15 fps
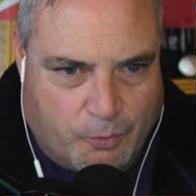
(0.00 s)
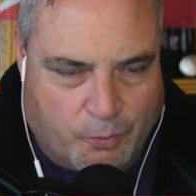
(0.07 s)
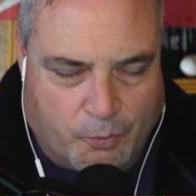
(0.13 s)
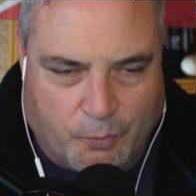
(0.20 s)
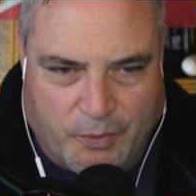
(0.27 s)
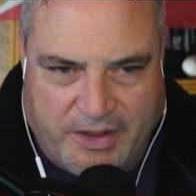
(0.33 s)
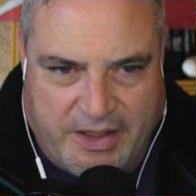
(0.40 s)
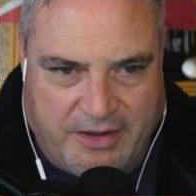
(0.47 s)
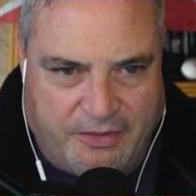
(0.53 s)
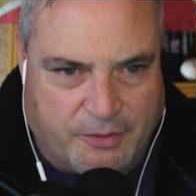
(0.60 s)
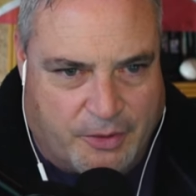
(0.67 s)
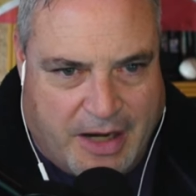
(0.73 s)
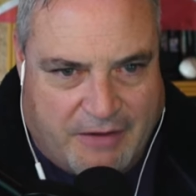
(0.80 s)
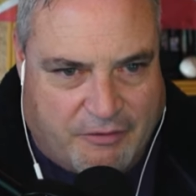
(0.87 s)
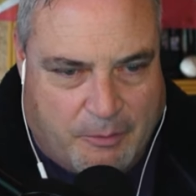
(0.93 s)
we
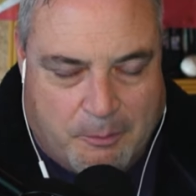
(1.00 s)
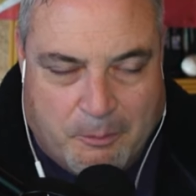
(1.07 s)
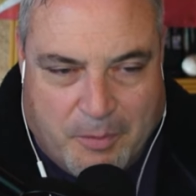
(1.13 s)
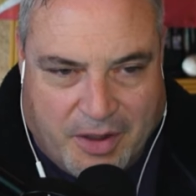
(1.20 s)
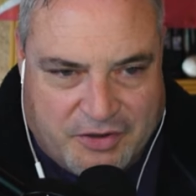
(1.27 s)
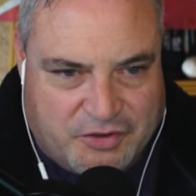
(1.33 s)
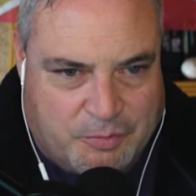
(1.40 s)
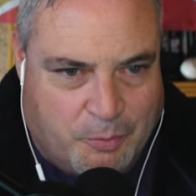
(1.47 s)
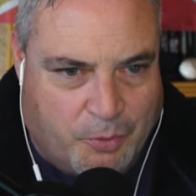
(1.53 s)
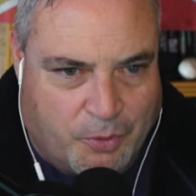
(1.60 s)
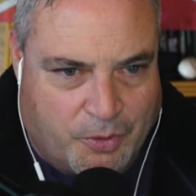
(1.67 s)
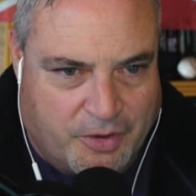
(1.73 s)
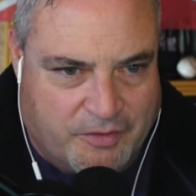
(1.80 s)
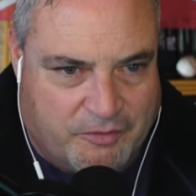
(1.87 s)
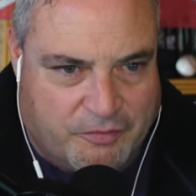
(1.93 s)
either have a much
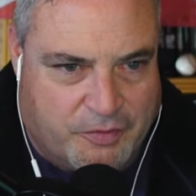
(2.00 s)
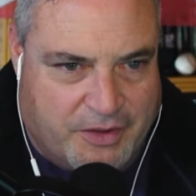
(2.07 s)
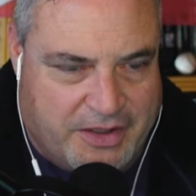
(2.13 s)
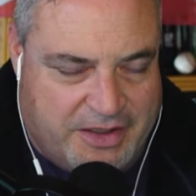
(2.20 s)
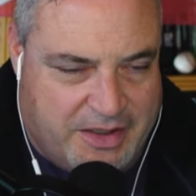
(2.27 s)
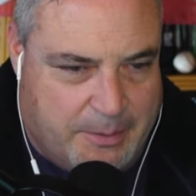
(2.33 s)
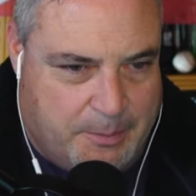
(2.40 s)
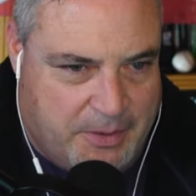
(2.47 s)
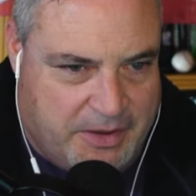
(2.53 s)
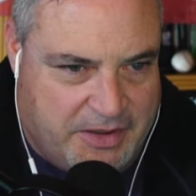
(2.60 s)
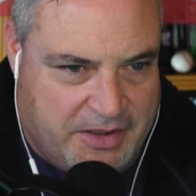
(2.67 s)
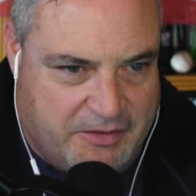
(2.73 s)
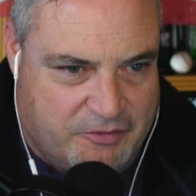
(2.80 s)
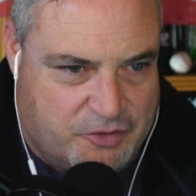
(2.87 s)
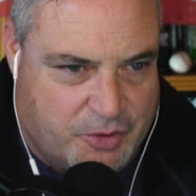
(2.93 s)
more inflated
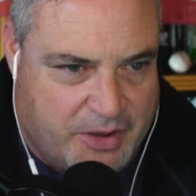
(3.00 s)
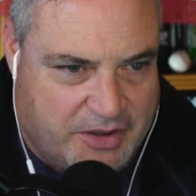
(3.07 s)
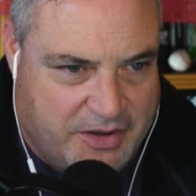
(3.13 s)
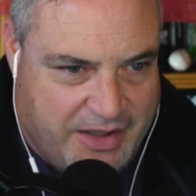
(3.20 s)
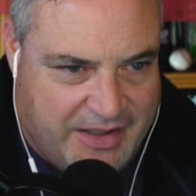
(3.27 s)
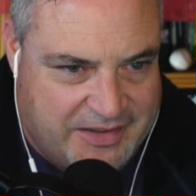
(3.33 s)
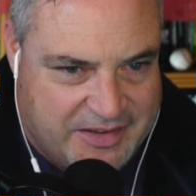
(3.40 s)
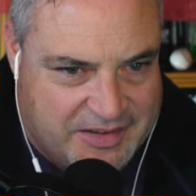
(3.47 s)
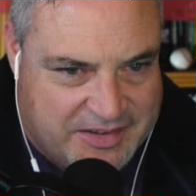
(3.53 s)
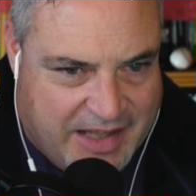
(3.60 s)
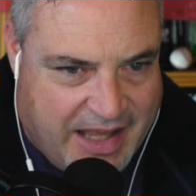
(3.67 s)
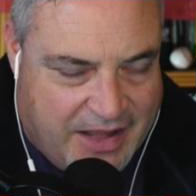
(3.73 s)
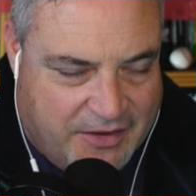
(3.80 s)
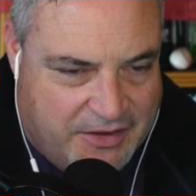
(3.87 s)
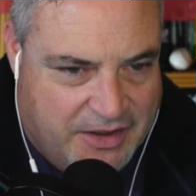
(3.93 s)
opinion of Trey Lance's
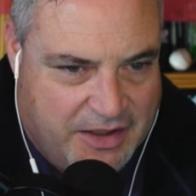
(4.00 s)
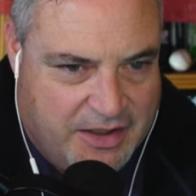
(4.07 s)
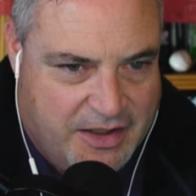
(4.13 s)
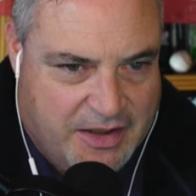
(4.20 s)
talent